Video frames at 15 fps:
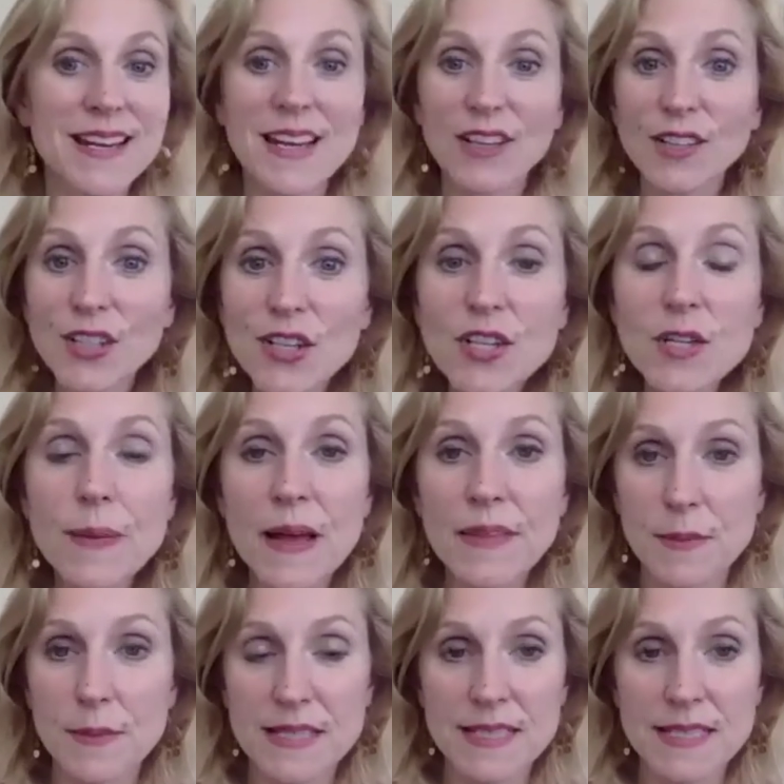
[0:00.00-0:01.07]
and learned about
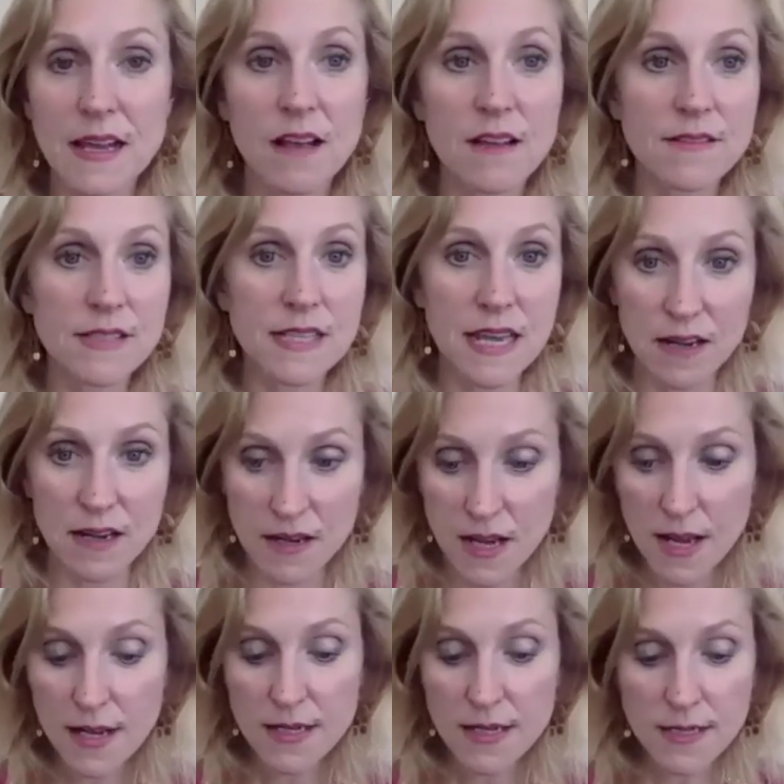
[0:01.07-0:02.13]
themselves and
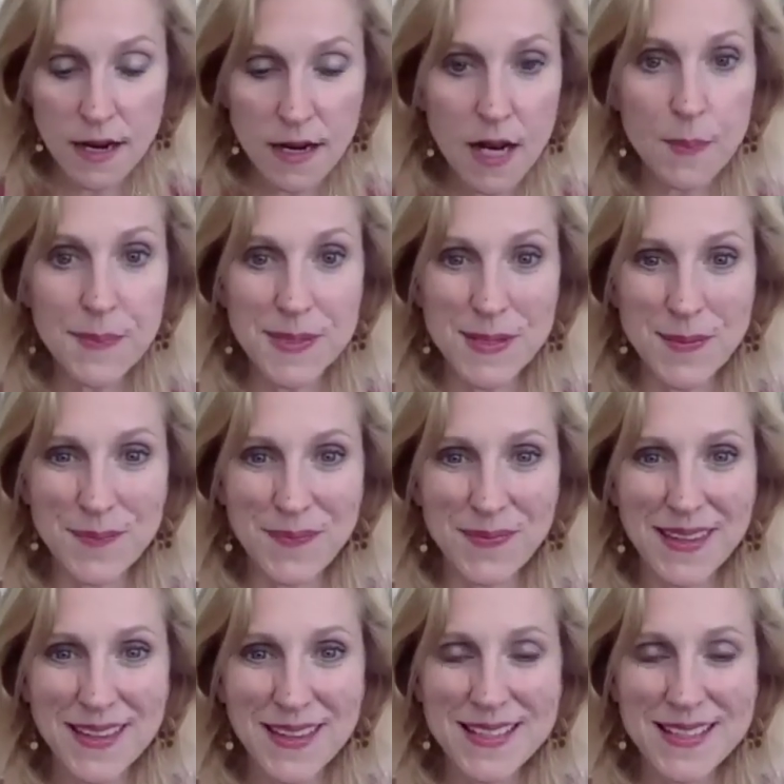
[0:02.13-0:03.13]
dug up some,